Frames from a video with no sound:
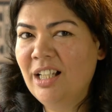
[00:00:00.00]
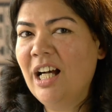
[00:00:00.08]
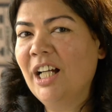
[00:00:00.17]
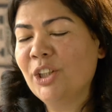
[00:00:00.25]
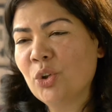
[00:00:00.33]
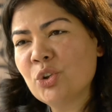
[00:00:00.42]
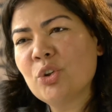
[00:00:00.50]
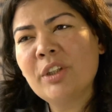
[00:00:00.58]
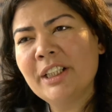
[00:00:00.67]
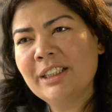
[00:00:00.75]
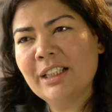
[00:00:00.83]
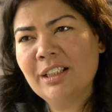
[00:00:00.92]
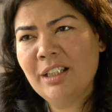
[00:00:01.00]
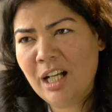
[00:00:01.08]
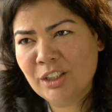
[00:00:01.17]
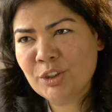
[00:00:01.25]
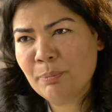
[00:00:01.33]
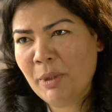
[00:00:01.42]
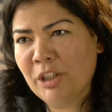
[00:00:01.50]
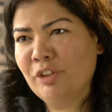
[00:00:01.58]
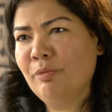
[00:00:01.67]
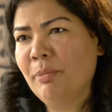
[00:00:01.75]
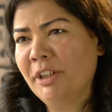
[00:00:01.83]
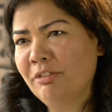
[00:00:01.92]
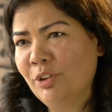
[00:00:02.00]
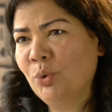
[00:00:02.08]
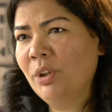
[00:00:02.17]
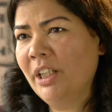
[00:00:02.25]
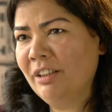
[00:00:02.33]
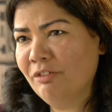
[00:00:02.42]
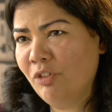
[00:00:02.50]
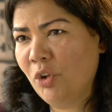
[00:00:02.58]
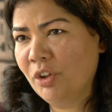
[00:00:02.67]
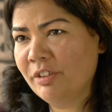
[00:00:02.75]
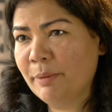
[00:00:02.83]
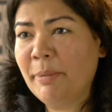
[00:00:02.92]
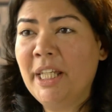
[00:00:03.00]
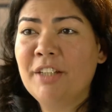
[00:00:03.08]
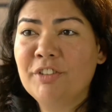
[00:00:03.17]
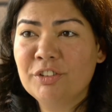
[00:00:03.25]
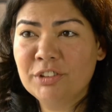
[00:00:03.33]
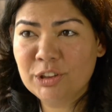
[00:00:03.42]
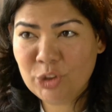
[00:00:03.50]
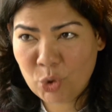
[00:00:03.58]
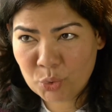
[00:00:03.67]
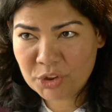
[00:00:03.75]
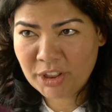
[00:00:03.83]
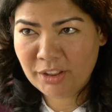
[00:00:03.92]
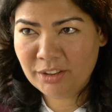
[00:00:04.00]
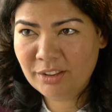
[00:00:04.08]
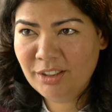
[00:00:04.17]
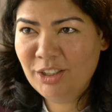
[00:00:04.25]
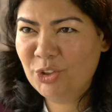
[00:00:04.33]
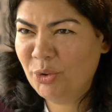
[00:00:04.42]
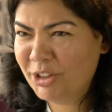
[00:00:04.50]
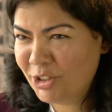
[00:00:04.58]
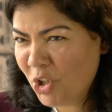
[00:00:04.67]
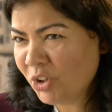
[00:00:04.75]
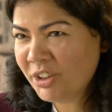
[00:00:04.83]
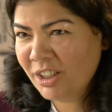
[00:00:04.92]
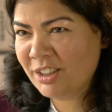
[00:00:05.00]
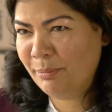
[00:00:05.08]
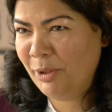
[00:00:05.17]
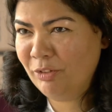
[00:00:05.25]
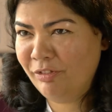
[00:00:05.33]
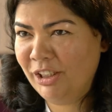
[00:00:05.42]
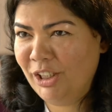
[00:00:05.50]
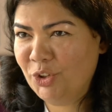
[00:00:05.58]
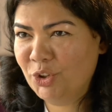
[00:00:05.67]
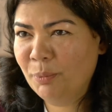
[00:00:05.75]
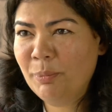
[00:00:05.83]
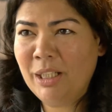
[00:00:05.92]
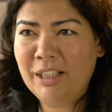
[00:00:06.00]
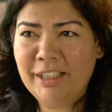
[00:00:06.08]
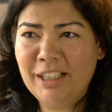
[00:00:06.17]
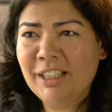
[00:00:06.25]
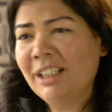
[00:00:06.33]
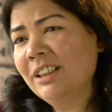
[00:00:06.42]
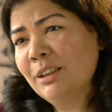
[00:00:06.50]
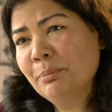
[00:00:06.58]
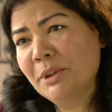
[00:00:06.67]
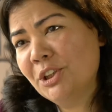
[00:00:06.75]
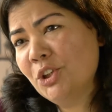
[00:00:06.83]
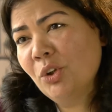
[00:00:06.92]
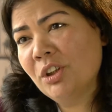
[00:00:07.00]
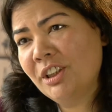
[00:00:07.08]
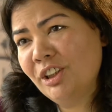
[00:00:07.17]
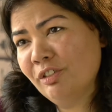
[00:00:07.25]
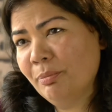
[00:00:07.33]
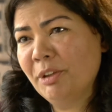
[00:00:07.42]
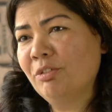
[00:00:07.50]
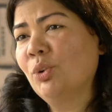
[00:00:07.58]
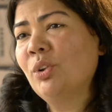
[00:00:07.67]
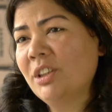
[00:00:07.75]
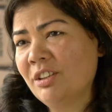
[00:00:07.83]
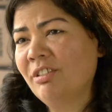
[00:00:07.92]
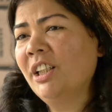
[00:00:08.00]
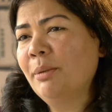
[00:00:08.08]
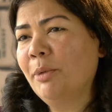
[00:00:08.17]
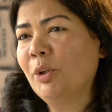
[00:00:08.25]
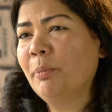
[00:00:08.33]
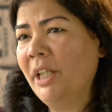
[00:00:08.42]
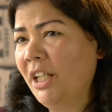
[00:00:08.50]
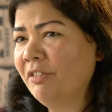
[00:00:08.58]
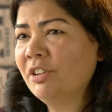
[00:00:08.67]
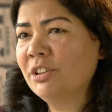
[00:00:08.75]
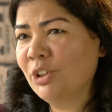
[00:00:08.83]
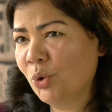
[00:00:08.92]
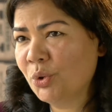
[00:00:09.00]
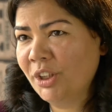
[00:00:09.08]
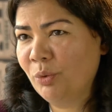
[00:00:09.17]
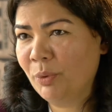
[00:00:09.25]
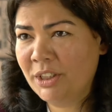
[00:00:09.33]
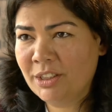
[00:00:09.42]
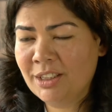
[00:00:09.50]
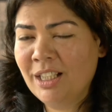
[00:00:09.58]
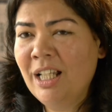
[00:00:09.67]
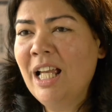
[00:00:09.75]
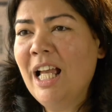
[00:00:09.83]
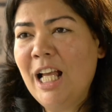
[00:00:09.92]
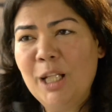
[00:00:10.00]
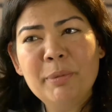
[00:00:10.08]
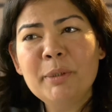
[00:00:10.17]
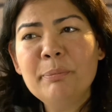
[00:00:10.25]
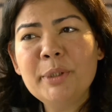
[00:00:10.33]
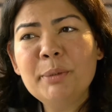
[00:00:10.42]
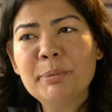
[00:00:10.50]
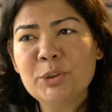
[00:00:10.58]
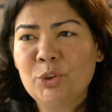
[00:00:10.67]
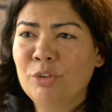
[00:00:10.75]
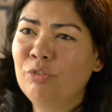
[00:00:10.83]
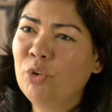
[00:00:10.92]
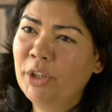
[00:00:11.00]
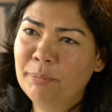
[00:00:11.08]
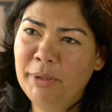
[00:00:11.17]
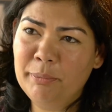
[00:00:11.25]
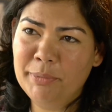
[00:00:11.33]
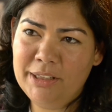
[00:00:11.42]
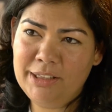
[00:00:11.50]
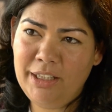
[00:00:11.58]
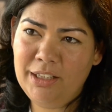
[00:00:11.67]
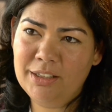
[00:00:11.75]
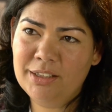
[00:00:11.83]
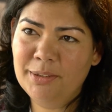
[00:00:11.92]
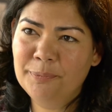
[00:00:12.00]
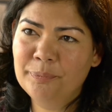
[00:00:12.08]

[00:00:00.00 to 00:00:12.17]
I also think that a large part of my role involves behavioral coaching. So it's not just about financial planning. I think the majority of my role is really about behavioral coaching, which is helping people to avoid big mistakes.